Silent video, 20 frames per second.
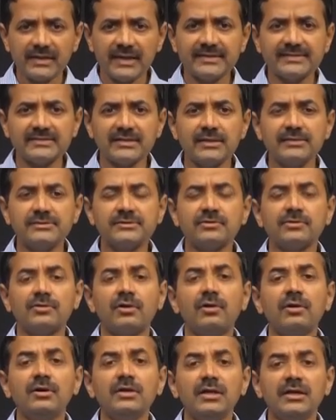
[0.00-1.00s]
It is also
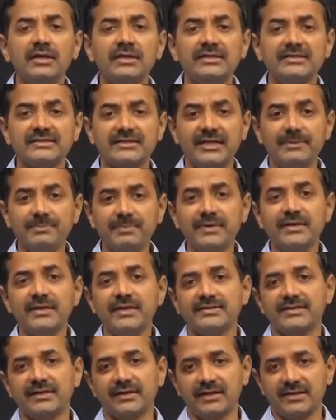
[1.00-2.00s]
called skipping
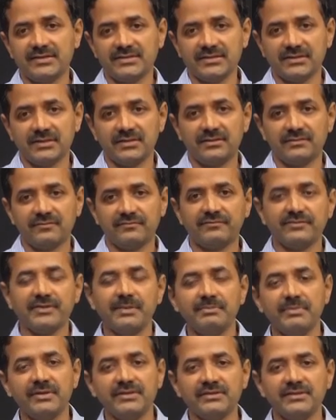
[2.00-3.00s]
a generation.
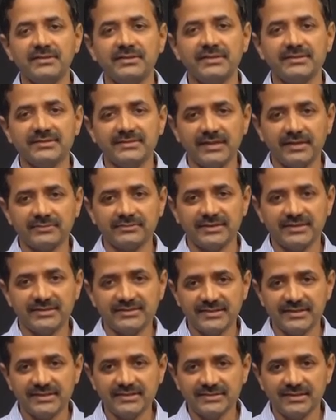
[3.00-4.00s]
Some person does not have the
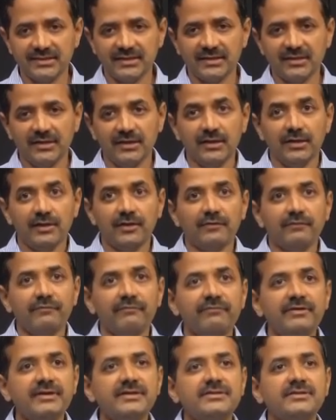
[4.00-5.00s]
disease,
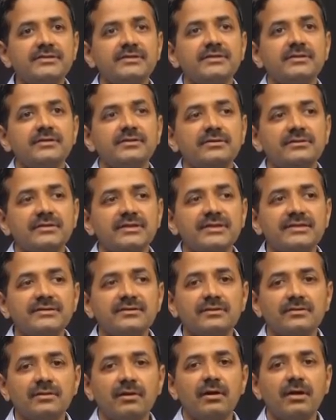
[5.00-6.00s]
which
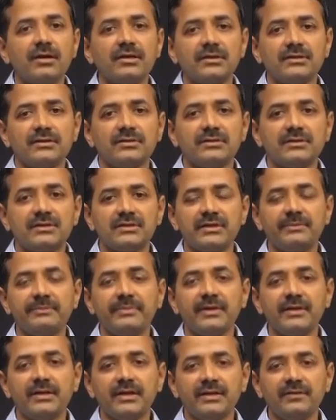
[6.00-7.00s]
is not
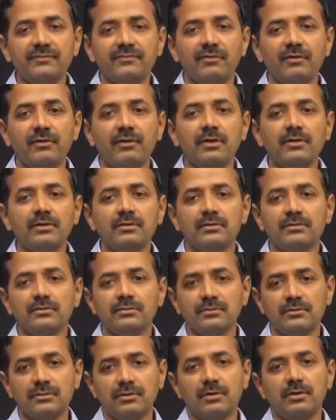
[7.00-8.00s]
typical for
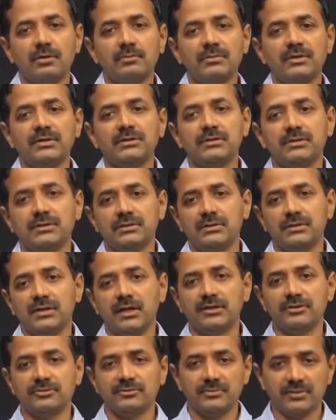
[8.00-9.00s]
common
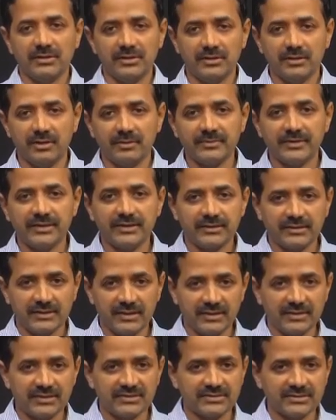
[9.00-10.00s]
autosomal dominant
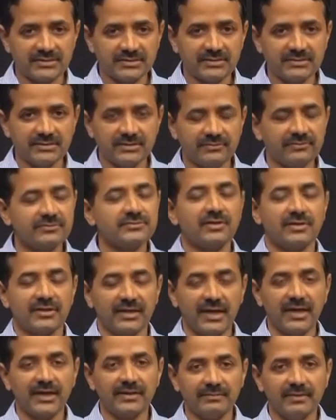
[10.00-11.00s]
conditions. Oh,
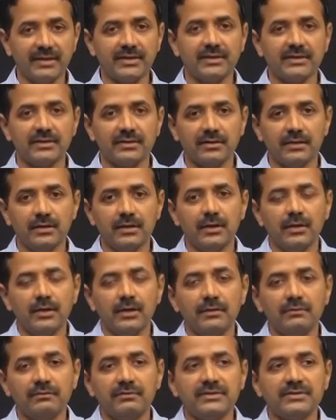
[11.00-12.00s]
sorry, I meant uh,
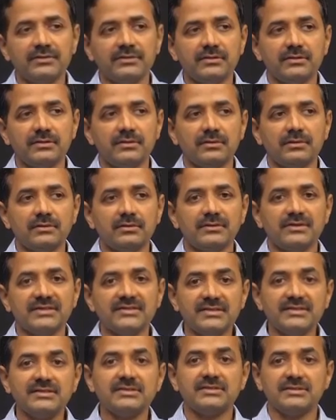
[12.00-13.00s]
which, uh,
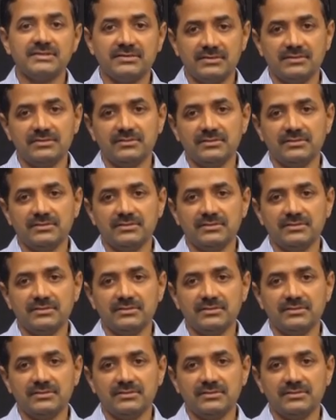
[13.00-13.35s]
this is